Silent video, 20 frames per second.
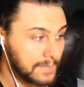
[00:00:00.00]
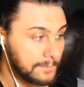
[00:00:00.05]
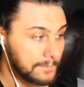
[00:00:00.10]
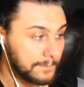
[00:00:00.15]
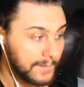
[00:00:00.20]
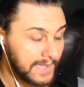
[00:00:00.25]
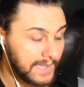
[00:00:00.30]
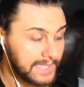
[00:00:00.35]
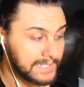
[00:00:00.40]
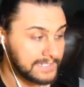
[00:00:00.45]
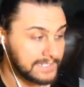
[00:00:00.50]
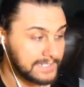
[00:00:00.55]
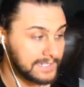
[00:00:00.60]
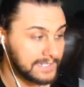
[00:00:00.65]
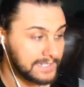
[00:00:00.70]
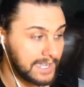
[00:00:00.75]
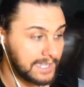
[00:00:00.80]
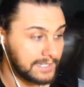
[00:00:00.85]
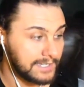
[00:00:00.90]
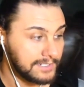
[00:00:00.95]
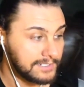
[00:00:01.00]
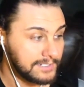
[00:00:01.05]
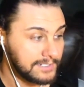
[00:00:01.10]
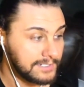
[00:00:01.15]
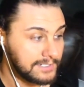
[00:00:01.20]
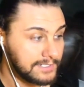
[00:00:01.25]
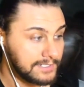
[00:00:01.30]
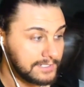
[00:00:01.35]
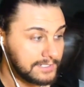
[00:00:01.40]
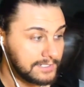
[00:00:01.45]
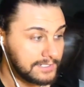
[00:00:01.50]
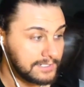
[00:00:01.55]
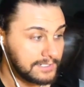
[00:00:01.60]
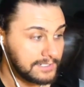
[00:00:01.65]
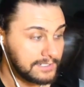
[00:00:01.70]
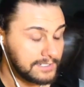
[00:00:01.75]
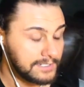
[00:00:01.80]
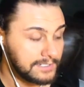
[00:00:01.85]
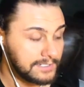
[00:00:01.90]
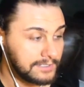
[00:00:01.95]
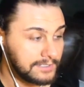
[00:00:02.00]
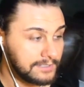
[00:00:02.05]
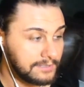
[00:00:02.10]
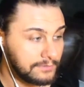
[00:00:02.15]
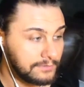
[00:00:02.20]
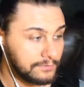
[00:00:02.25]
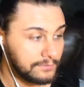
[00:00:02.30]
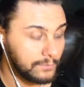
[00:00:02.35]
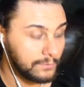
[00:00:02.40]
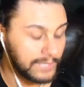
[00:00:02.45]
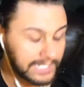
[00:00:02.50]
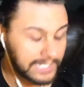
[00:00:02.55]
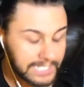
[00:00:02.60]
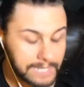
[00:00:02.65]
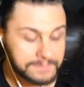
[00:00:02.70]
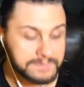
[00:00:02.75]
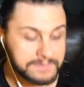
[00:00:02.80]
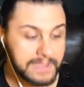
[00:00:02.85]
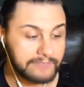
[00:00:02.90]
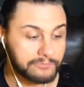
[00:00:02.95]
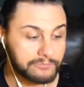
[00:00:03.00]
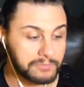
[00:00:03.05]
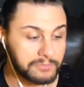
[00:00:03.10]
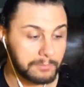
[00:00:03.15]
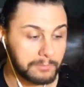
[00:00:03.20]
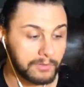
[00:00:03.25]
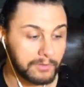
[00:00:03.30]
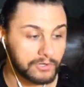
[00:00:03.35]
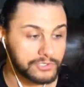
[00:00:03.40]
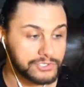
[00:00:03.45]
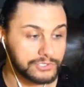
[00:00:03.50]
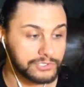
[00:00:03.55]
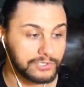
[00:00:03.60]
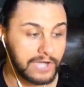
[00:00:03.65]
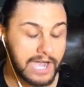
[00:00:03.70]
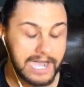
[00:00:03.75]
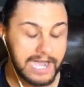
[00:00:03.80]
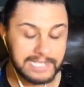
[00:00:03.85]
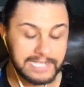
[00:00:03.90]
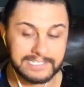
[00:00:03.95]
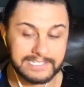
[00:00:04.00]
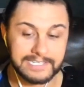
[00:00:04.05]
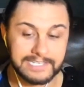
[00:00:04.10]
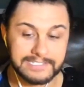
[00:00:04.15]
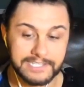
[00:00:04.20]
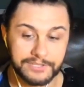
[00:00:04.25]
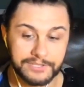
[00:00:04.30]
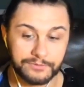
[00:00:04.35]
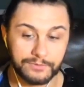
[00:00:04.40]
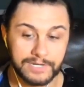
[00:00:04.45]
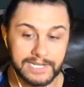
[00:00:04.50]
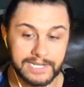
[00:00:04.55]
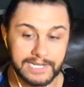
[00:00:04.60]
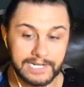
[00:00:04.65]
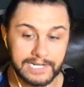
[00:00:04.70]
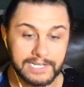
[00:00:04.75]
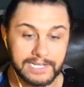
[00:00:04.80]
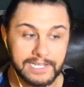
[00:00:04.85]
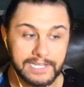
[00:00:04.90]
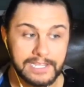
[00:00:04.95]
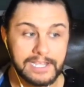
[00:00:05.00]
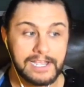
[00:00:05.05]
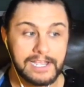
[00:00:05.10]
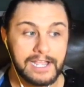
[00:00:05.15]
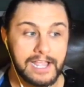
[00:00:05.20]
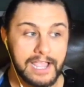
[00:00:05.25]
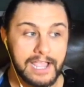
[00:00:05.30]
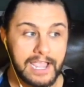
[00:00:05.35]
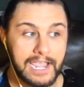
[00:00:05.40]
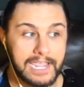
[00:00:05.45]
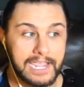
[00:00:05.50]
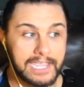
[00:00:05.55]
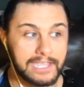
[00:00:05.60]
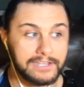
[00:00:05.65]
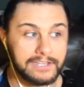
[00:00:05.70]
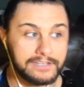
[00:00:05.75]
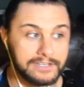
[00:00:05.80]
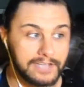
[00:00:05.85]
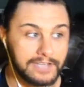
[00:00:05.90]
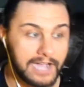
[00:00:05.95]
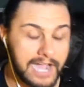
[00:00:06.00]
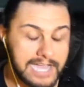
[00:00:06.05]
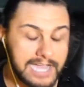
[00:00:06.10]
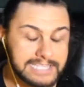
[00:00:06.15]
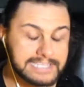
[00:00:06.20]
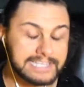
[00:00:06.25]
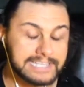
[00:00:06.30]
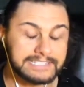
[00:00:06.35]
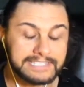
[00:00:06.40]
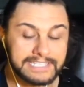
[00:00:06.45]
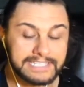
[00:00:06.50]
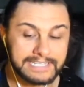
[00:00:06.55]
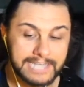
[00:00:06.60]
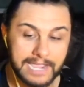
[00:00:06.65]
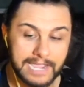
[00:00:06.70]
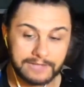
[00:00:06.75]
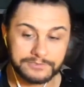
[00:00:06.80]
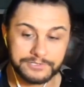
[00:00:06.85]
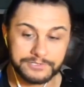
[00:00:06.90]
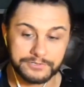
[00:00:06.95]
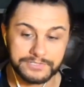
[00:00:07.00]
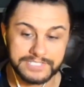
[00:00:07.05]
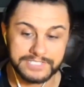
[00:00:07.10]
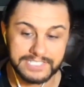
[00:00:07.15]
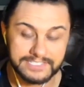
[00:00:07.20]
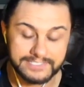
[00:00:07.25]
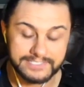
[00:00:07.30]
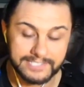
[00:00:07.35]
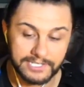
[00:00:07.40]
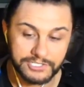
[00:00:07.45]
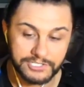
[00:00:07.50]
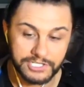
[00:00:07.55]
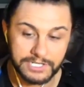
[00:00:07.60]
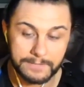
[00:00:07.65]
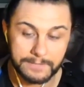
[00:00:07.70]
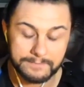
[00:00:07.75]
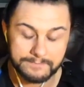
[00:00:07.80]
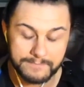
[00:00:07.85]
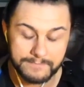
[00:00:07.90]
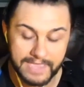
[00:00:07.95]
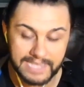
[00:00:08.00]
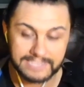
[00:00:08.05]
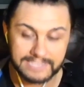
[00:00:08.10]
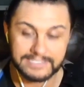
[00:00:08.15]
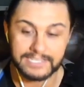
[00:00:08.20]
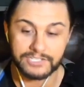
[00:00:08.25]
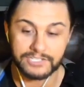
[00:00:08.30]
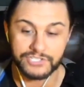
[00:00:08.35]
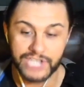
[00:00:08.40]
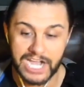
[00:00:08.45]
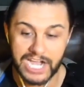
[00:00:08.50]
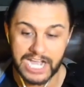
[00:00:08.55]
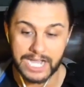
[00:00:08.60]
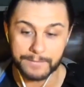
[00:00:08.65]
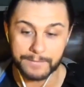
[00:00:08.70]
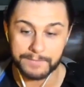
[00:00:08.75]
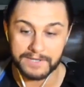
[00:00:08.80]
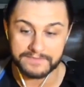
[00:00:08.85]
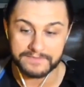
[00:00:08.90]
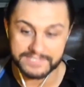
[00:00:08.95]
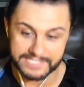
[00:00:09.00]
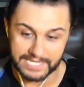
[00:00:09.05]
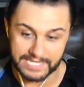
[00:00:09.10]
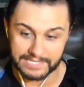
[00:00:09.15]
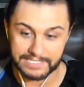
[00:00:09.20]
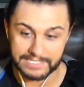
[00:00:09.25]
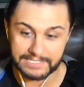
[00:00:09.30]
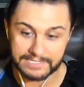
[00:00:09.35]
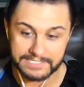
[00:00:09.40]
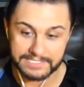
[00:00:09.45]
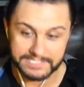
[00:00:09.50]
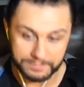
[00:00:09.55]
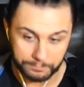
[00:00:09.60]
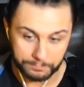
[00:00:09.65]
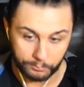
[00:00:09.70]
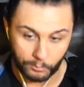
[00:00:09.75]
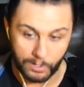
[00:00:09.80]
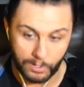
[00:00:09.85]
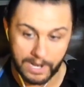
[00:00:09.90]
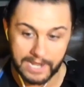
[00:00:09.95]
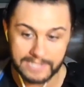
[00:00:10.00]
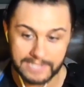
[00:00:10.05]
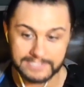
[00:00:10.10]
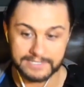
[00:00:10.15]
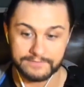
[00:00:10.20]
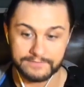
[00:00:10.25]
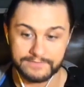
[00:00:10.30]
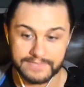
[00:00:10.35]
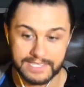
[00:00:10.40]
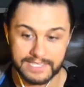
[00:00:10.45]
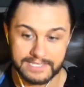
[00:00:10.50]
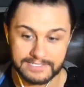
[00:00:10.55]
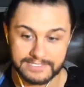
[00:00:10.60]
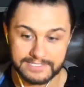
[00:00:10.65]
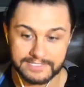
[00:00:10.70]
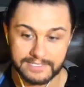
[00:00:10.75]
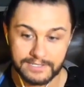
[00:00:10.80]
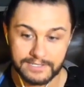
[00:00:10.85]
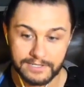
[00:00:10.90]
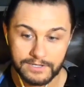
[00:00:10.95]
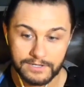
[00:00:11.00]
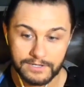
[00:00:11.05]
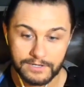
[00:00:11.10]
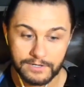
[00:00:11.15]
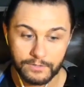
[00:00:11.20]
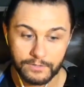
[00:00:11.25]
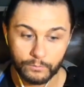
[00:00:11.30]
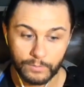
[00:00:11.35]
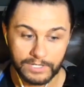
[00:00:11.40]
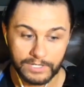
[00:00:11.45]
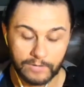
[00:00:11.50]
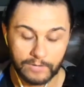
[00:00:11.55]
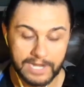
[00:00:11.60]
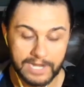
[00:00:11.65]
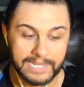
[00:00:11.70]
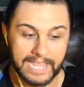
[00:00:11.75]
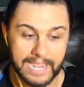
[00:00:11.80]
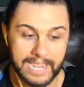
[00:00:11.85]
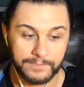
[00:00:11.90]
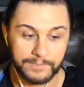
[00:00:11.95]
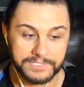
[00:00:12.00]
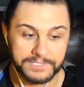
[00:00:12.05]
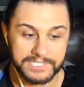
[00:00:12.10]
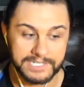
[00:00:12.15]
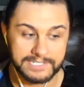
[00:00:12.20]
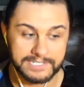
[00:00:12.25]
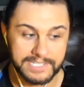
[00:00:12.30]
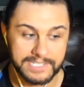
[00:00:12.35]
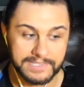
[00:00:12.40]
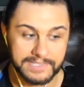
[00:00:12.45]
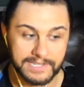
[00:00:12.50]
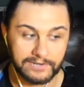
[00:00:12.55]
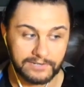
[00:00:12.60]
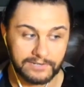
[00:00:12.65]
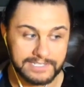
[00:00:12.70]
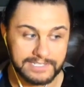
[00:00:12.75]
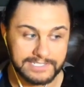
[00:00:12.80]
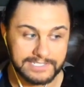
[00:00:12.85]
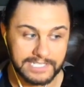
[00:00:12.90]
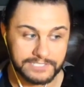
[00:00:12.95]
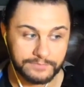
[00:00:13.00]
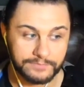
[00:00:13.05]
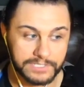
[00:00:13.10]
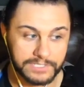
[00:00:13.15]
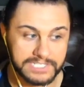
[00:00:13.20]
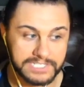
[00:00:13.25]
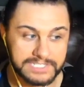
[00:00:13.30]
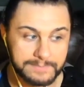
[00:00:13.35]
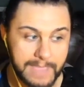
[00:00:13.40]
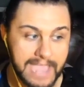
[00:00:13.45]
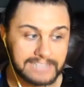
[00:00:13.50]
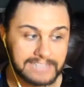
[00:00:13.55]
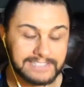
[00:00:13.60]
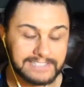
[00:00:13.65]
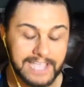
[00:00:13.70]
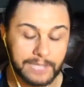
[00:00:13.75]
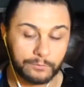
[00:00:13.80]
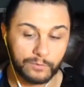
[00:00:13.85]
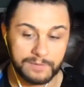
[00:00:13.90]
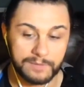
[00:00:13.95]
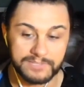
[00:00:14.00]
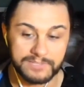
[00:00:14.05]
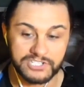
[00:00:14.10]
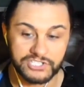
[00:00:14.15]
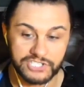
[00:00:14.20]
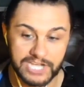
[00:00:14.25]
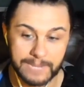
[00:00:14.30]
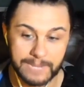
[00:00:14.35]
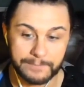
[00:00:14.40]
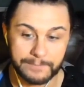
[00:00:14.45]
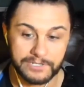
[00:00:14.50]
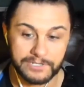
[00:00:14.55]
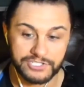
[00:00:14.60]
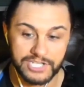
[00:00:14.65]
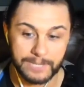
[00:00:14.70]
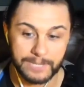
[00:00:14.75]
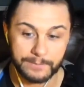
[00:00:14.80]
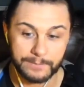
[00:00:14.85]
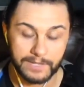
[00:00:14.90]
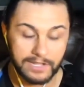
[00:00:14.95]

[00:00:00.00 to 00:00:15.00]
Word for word: but uh, when it comes back from commercial, Oscar's in the ring. And I thought the announcers did such an amazing job of selling the surprise of this when Greg Hamilton is in there and he says, for the SmackDown Women's Championship,